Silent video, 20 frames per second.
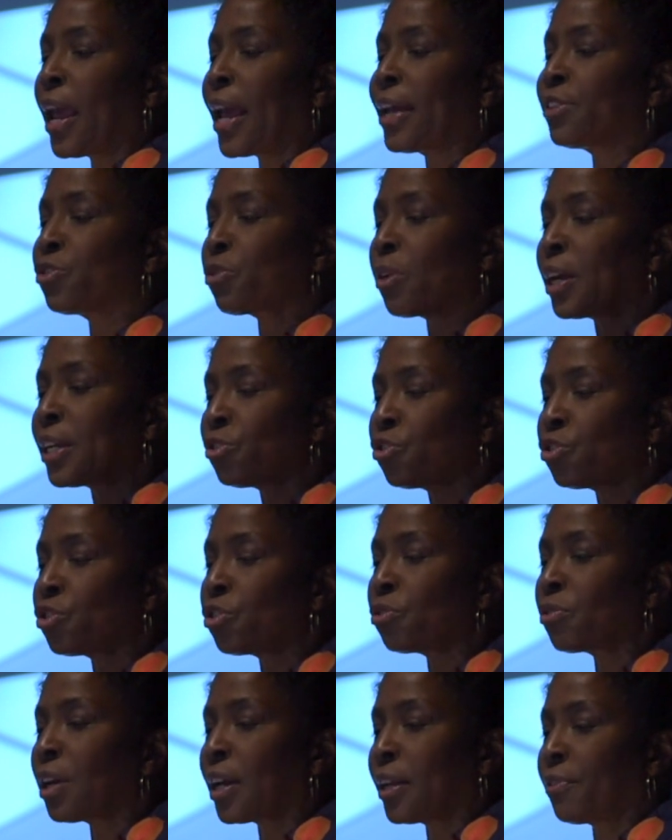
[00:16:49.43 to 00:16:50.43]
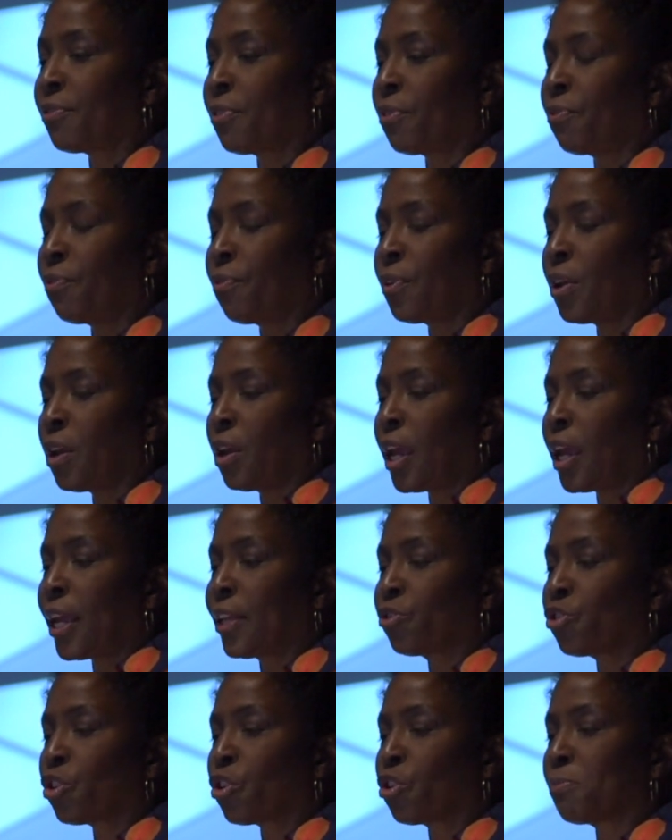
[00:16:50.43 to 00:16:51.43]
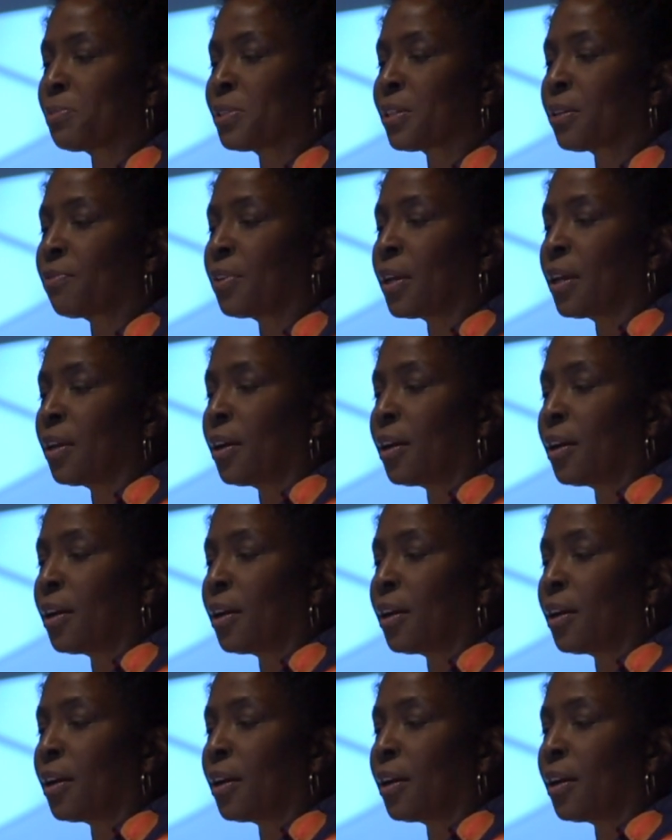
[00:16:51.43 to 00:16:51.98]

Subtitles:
And so I do kind of, in terms of